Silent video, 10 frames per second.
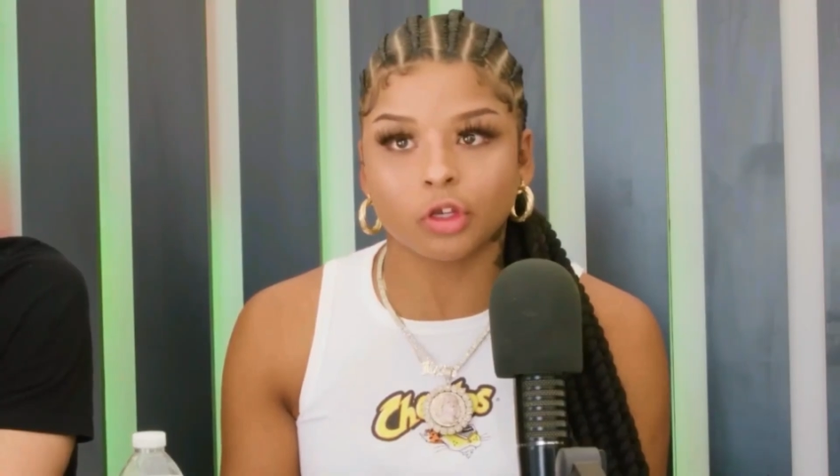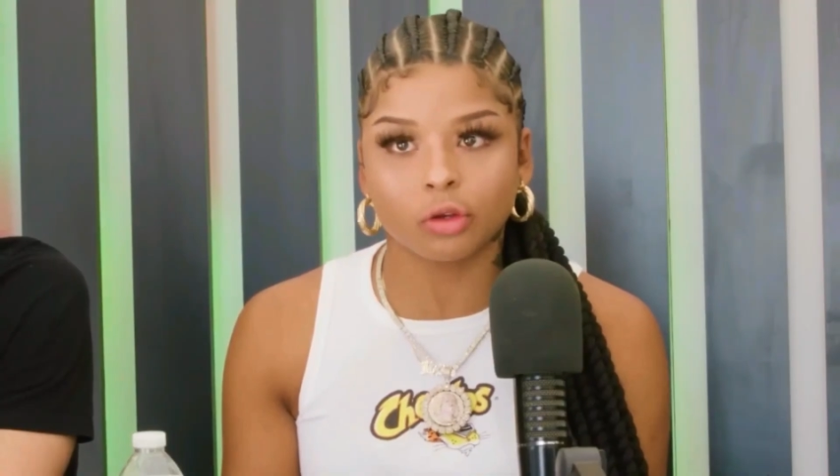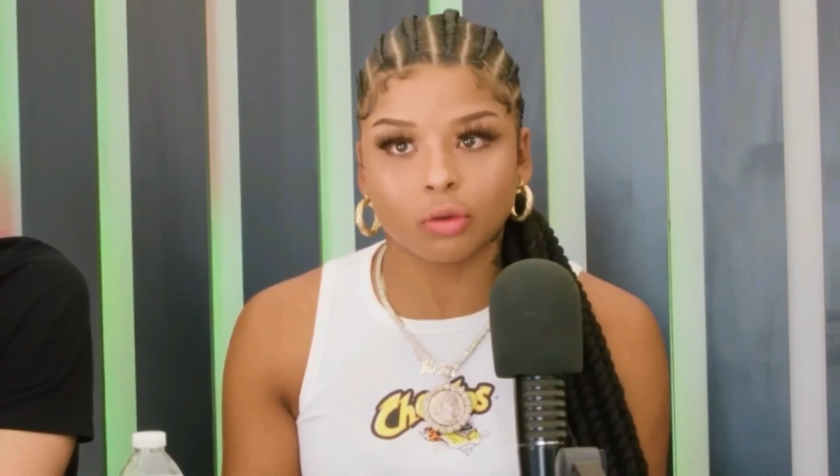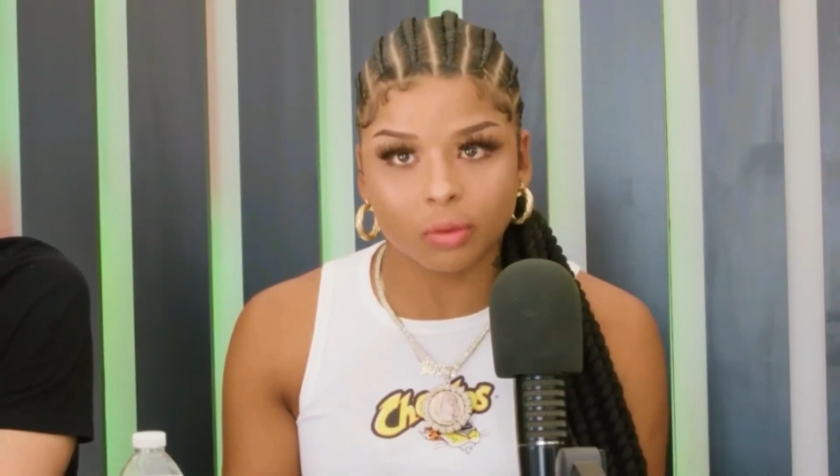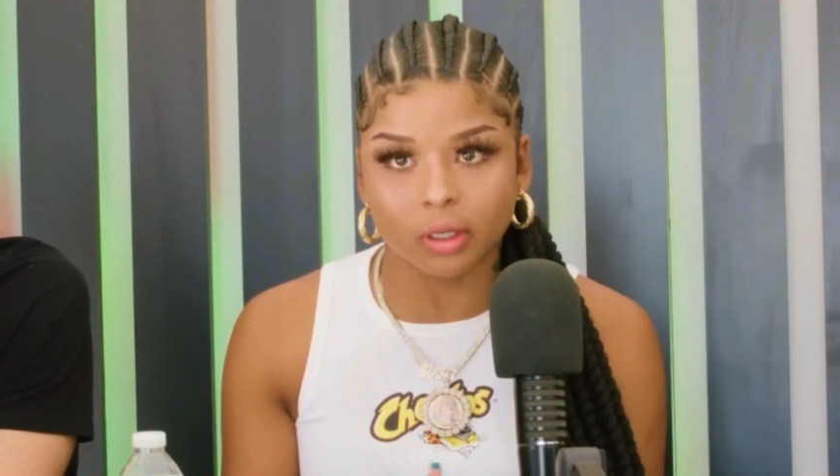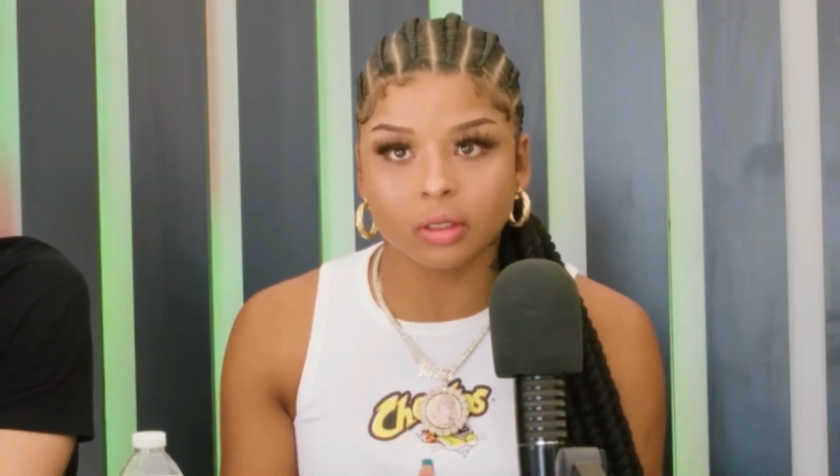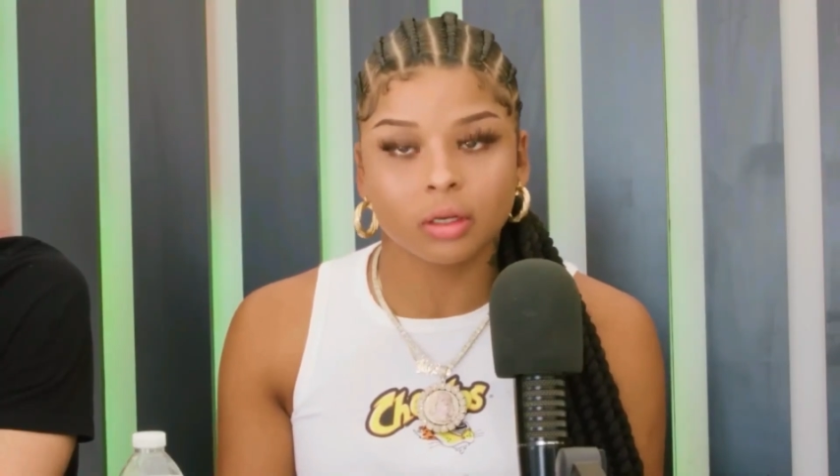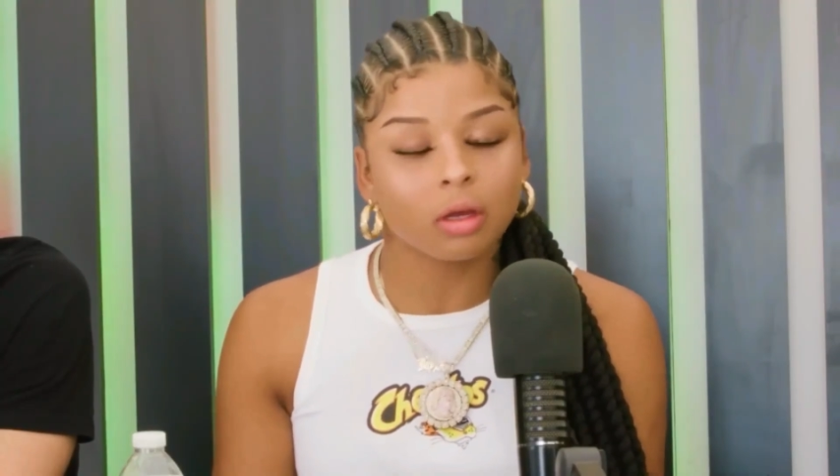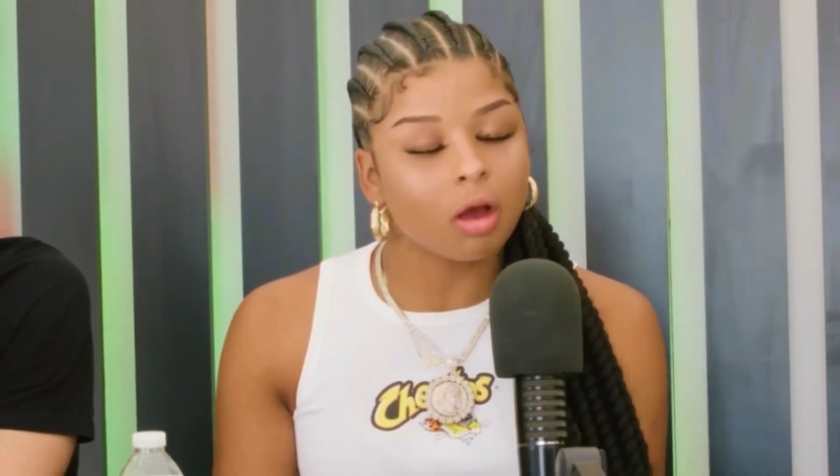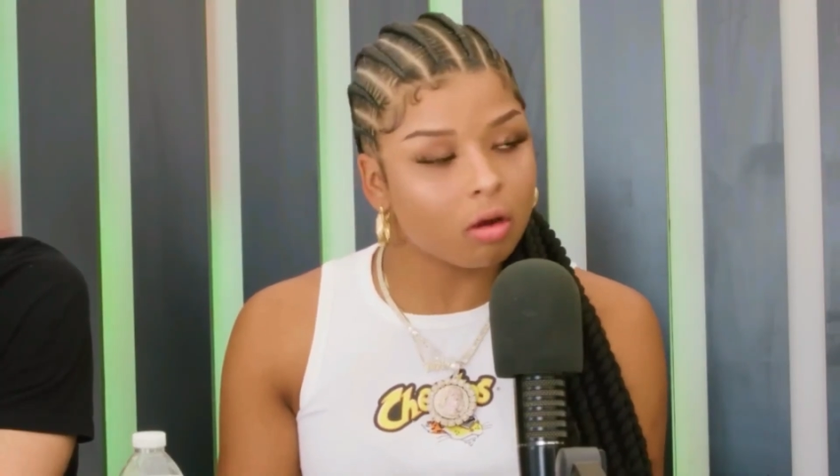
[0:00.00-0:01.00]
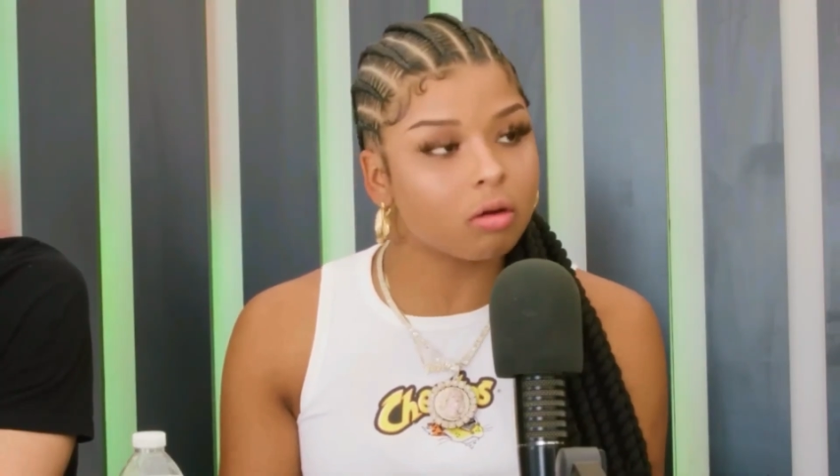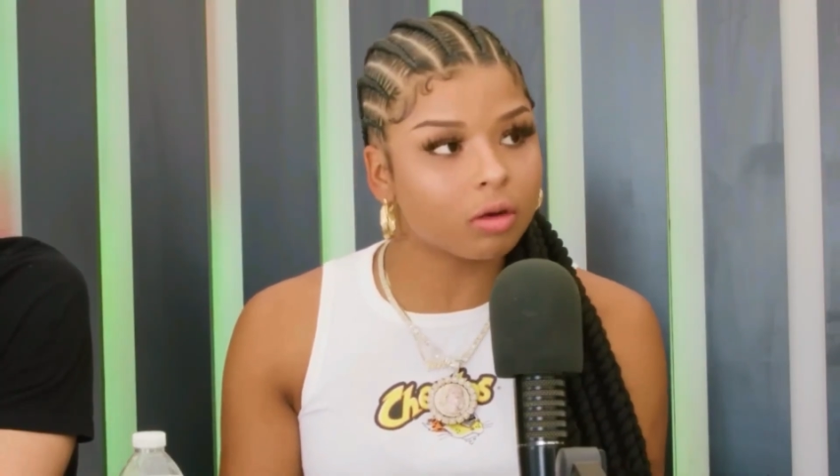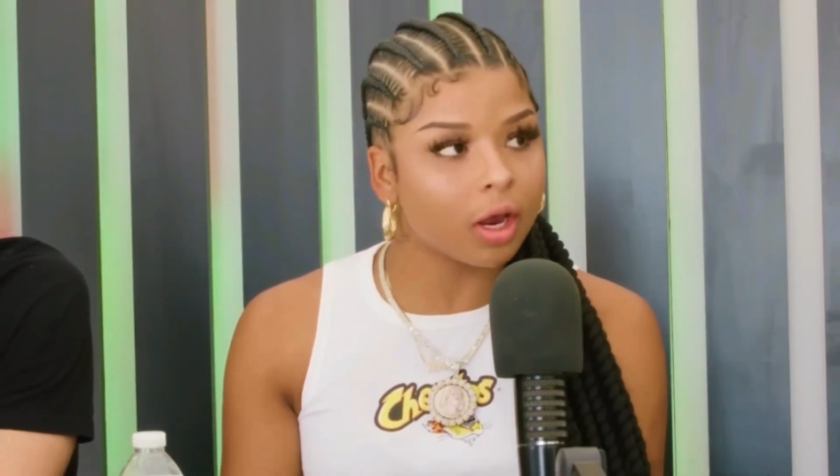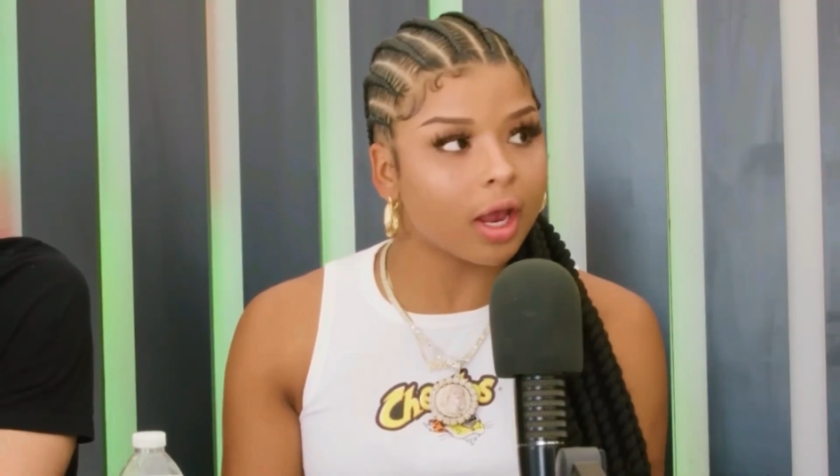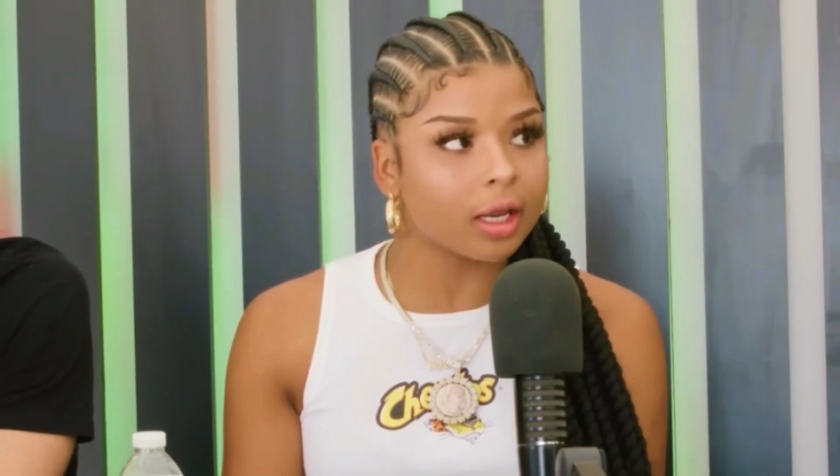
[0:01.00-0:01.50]
she has been through
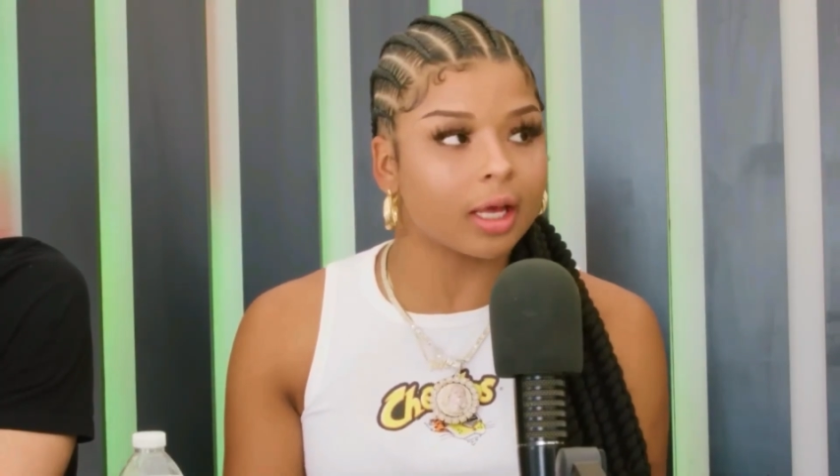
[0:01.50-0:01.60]
publicly.